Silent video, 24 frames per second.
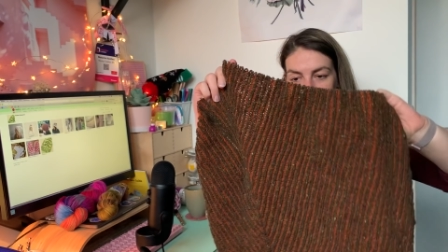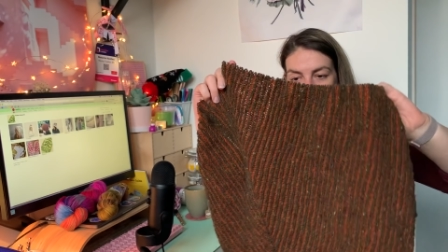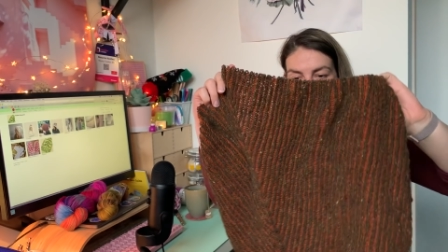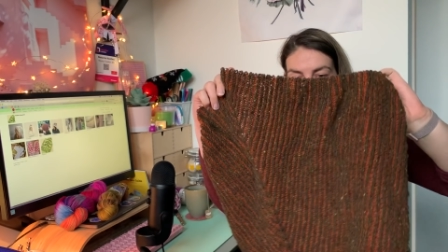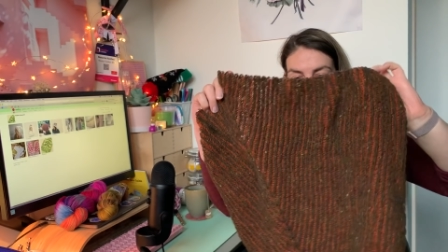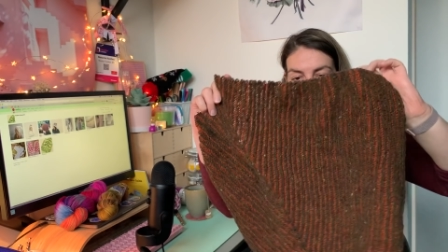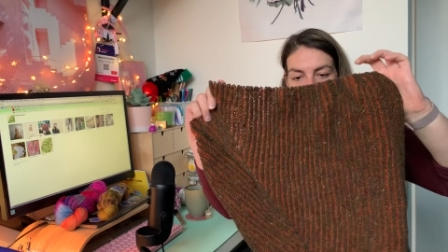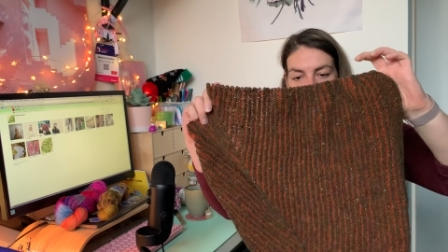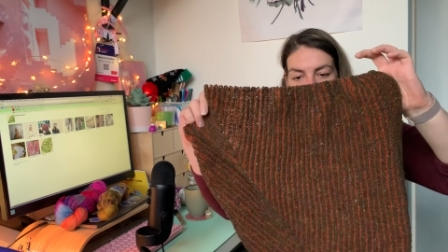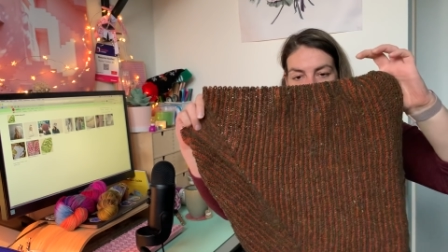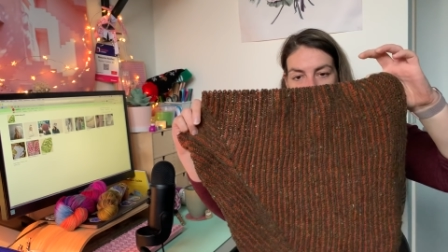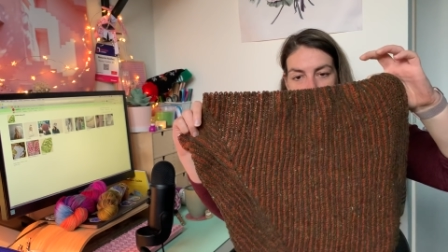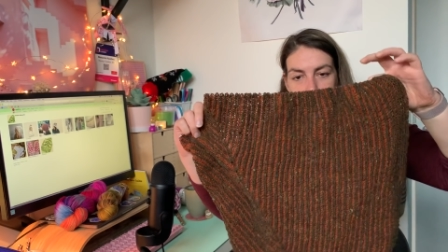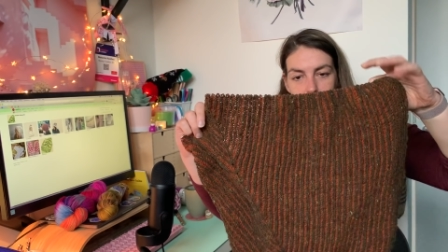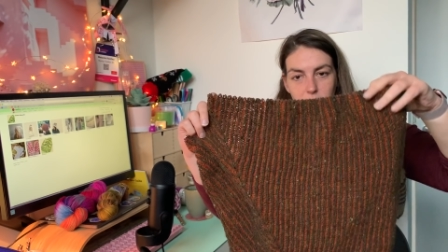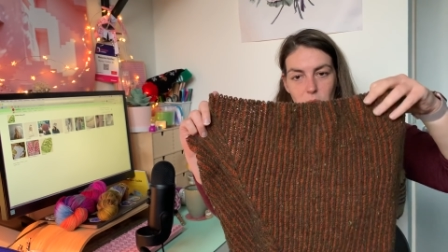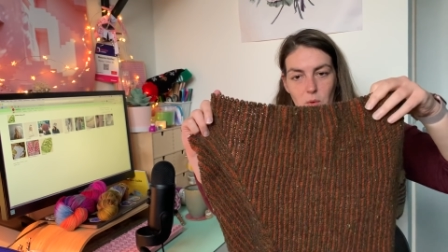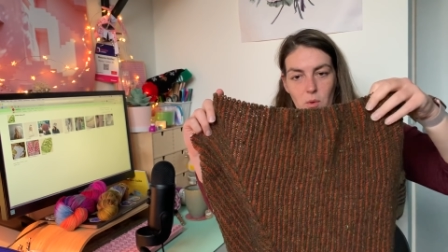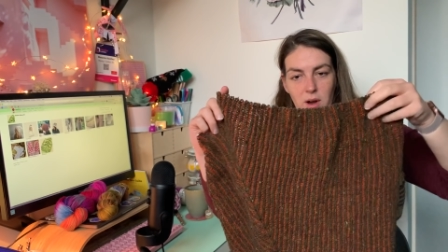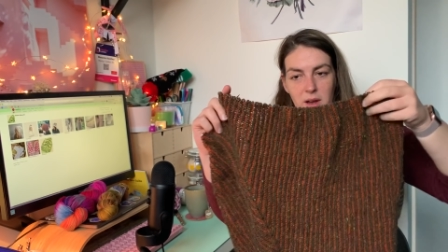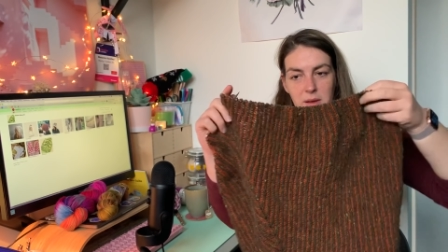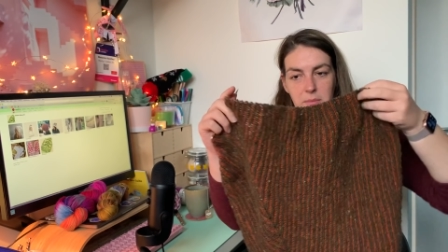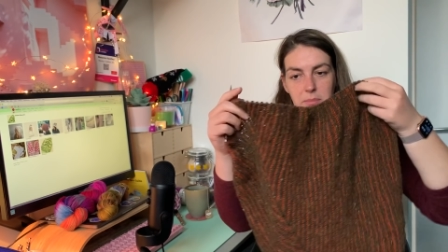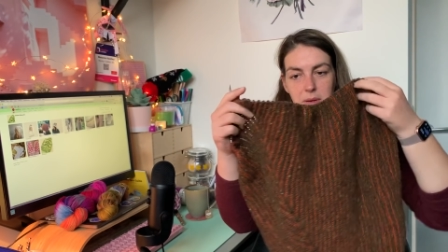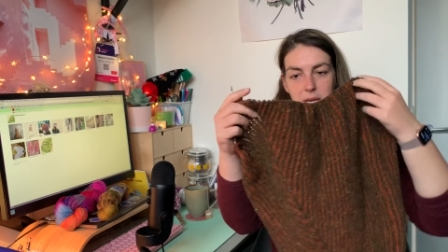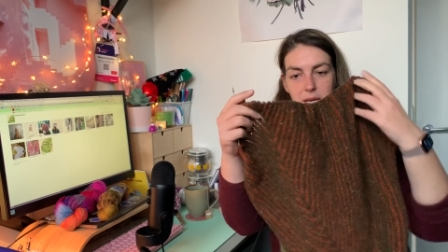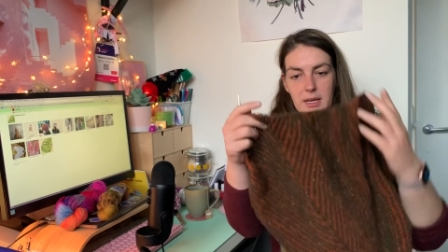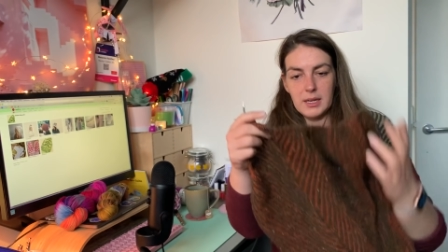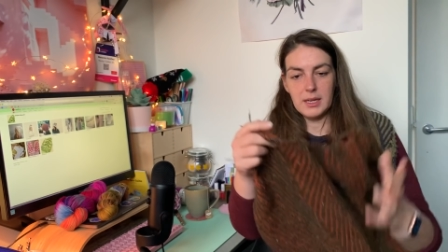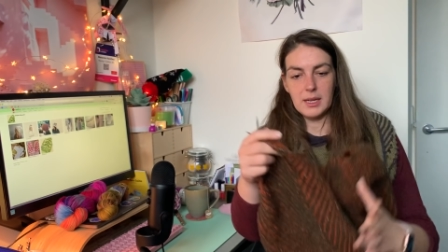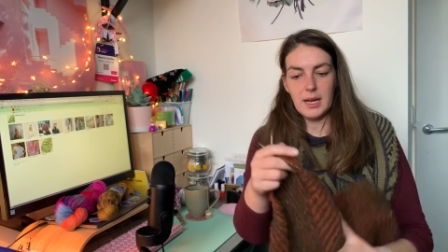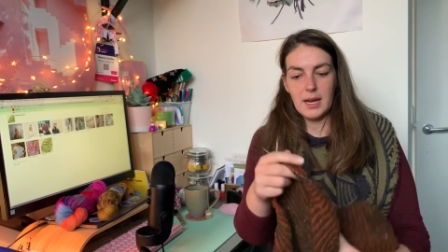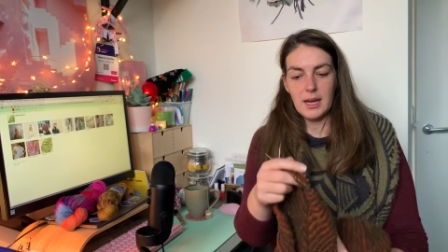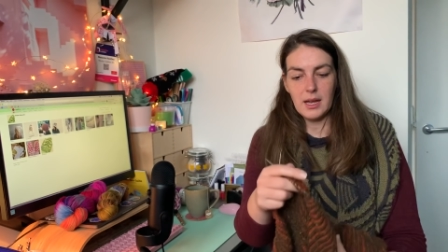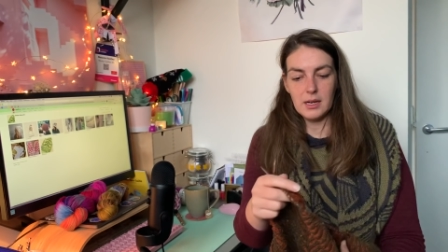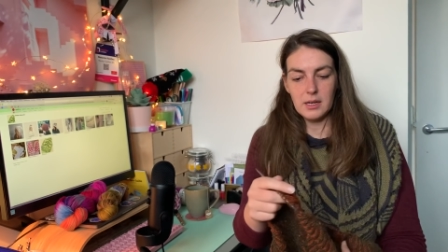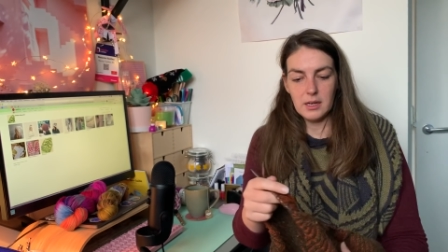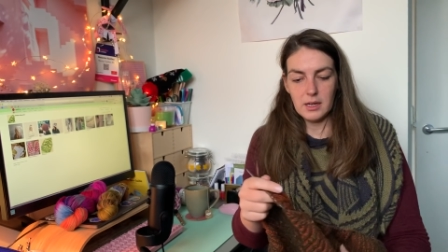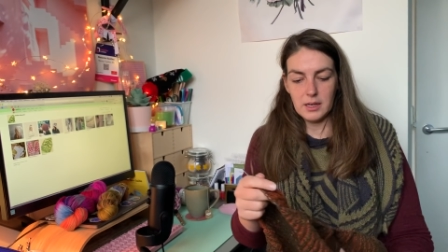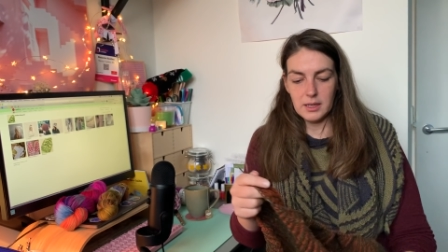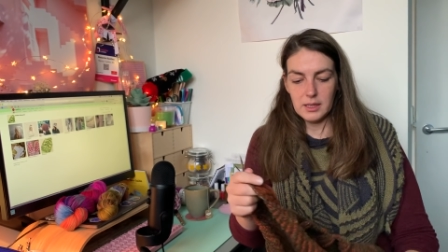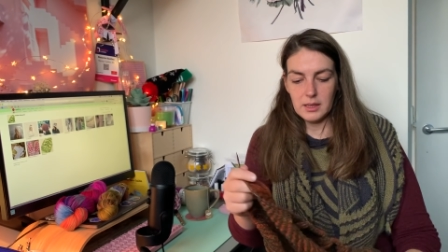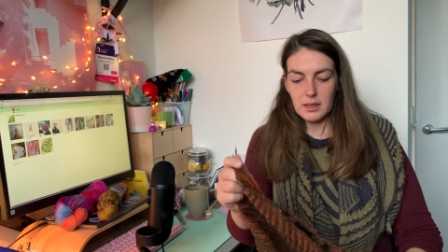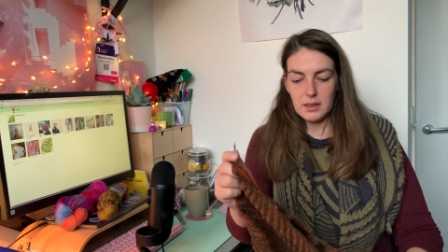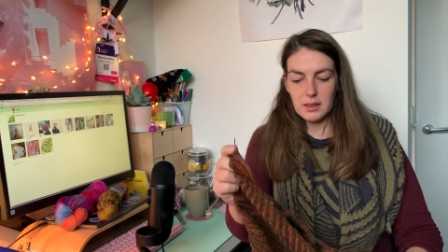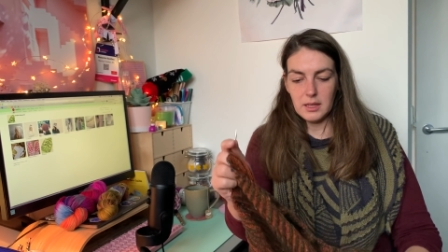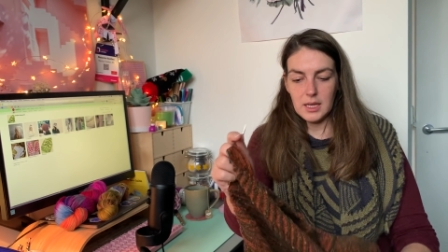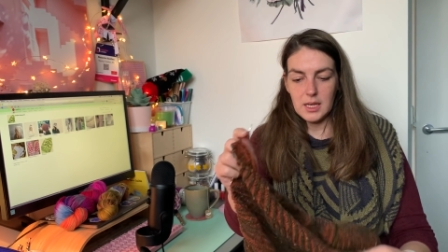becoming quite big, and I
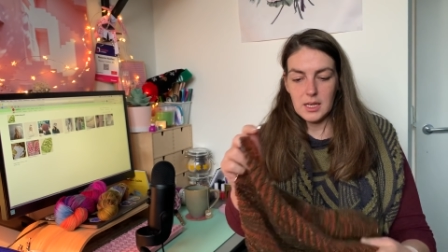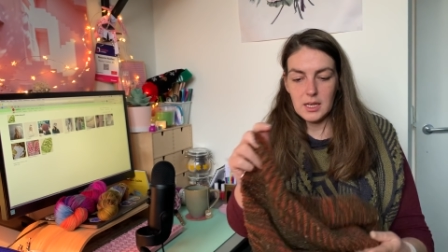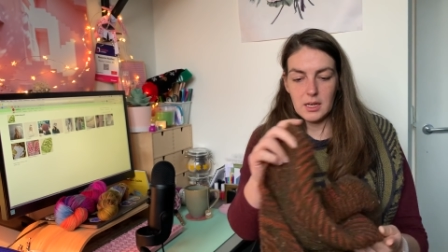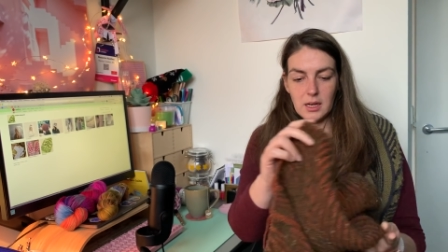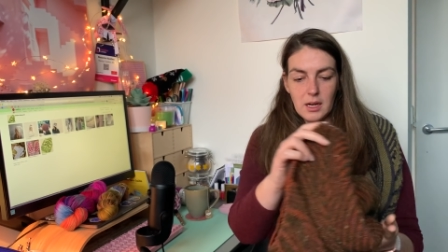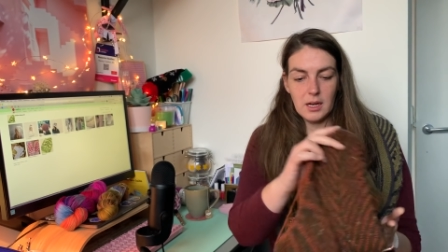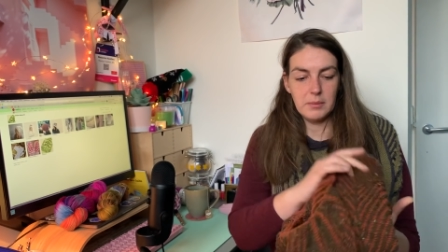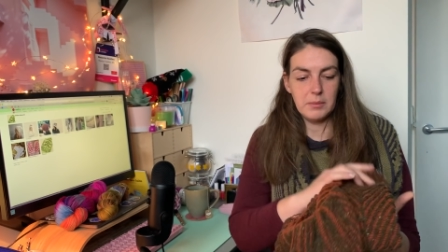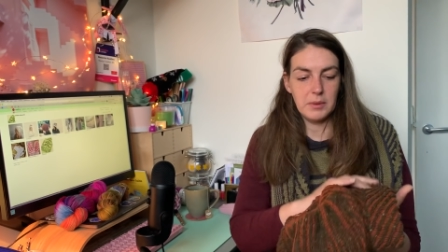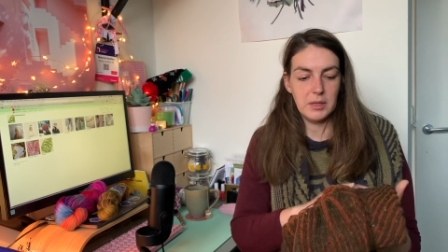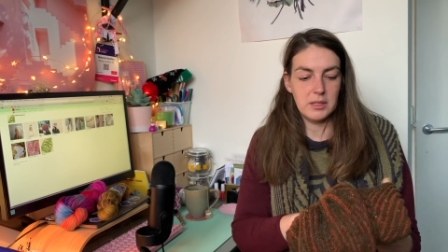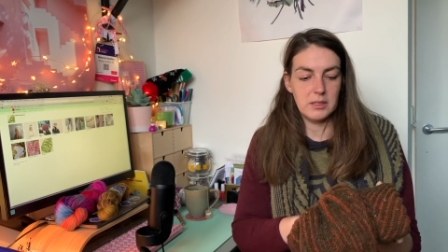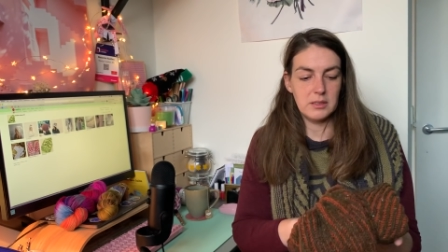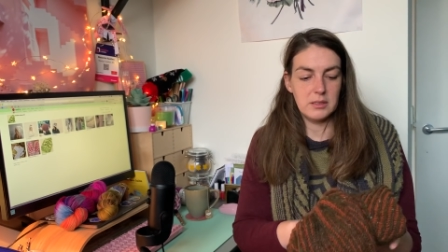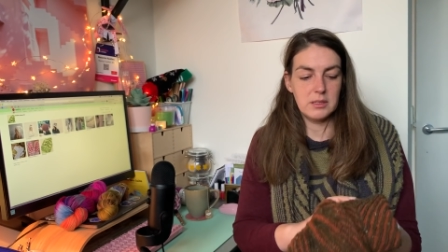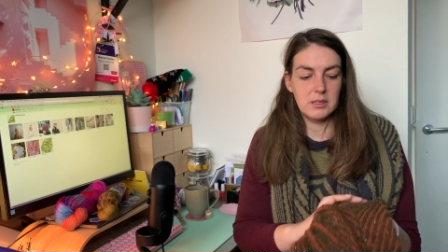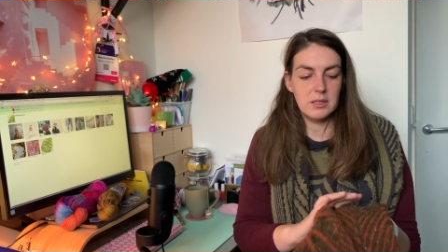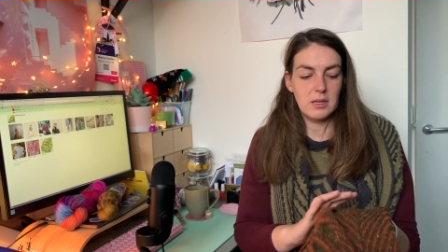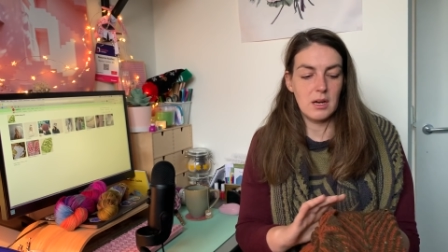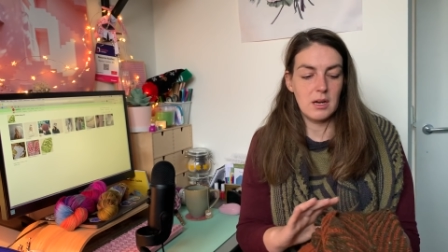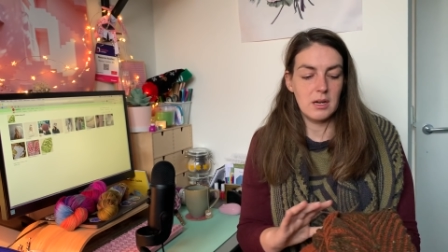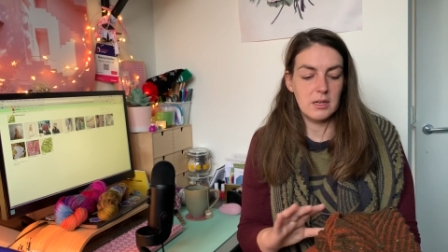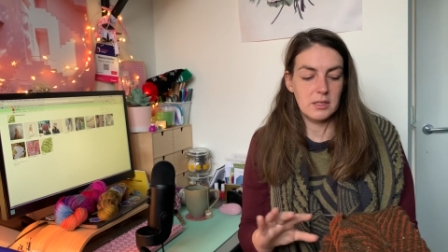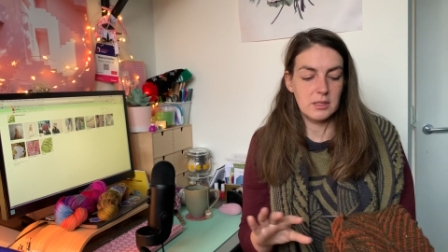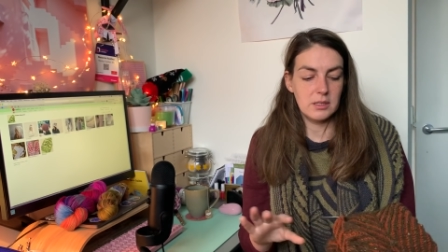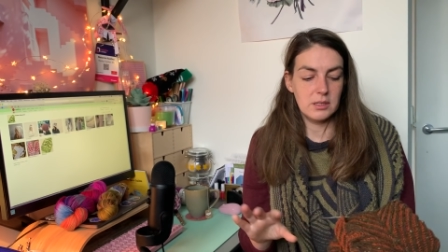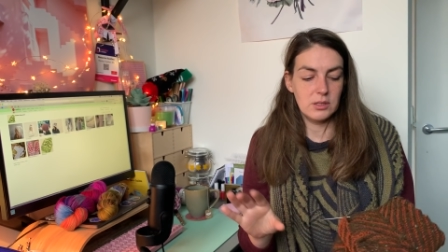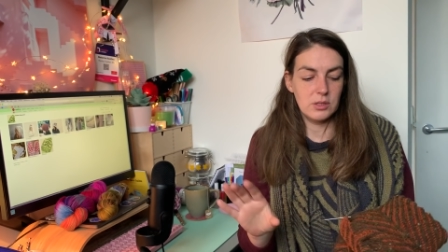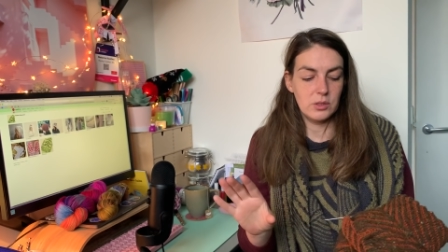think I'm going to start